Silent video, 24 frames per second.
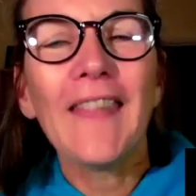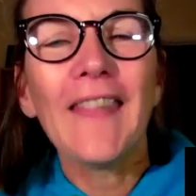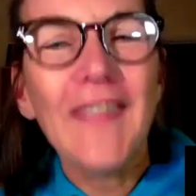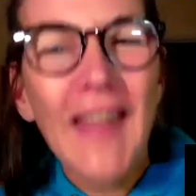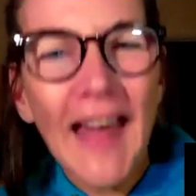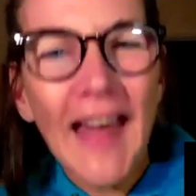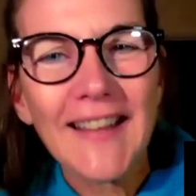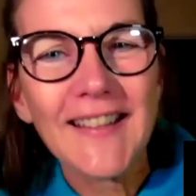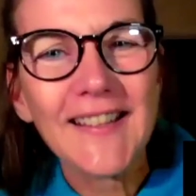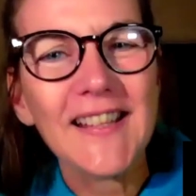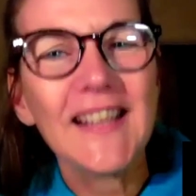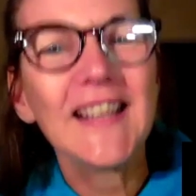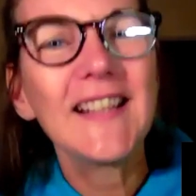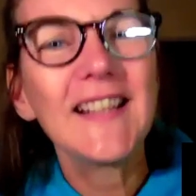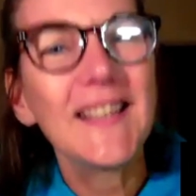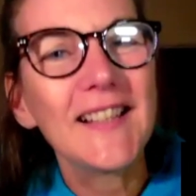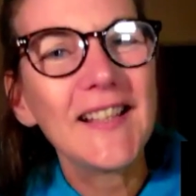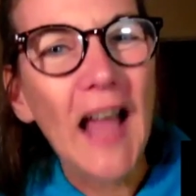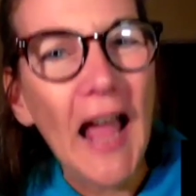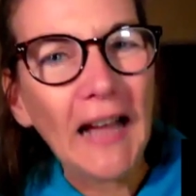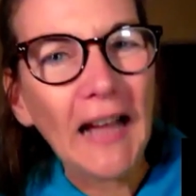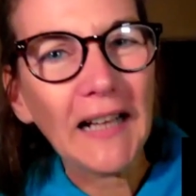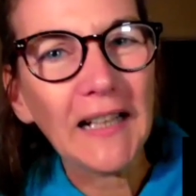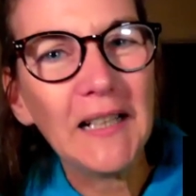And that's
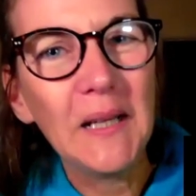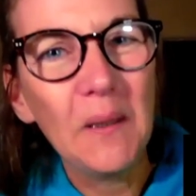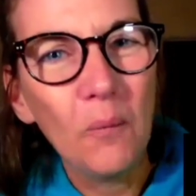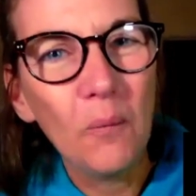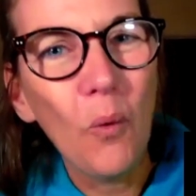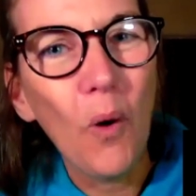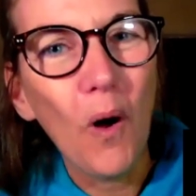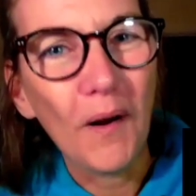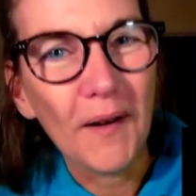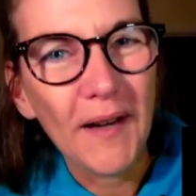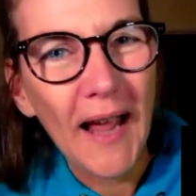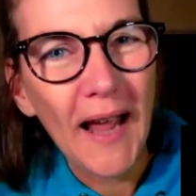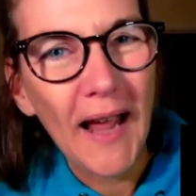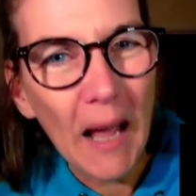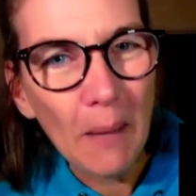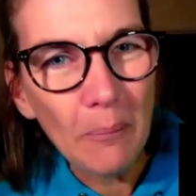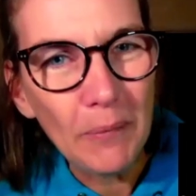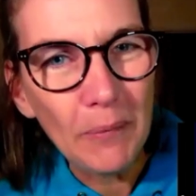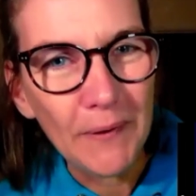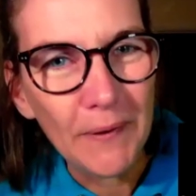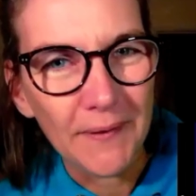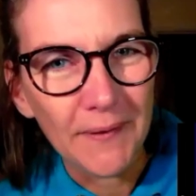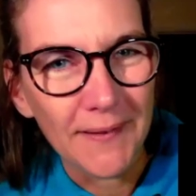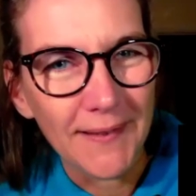exactly what
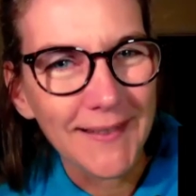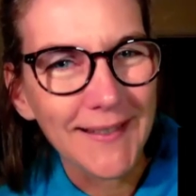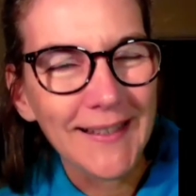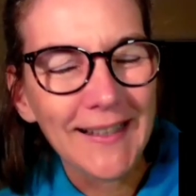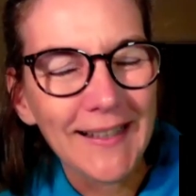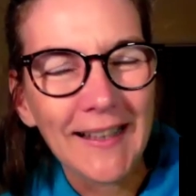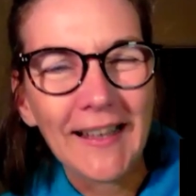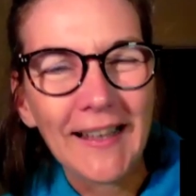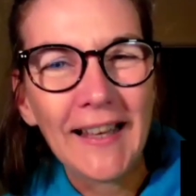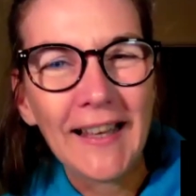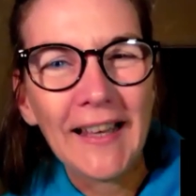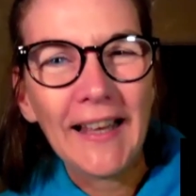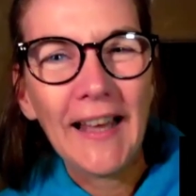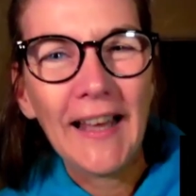happens.